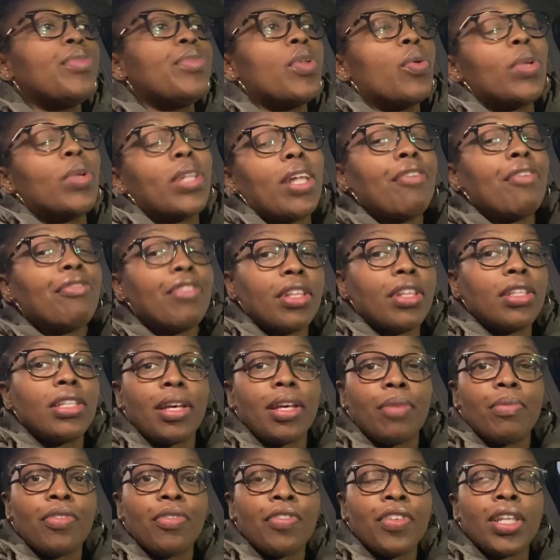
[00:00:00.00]
well not for the day
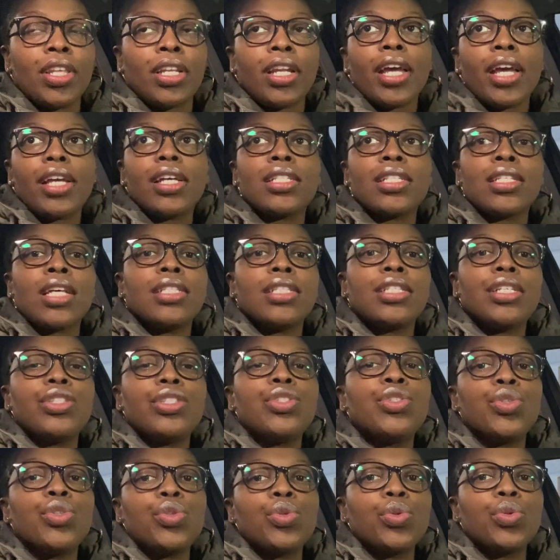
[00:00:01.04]
but for the night because i did
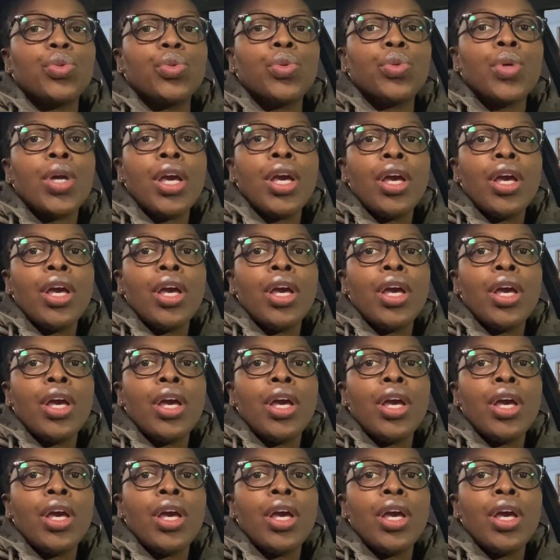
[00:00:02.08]
do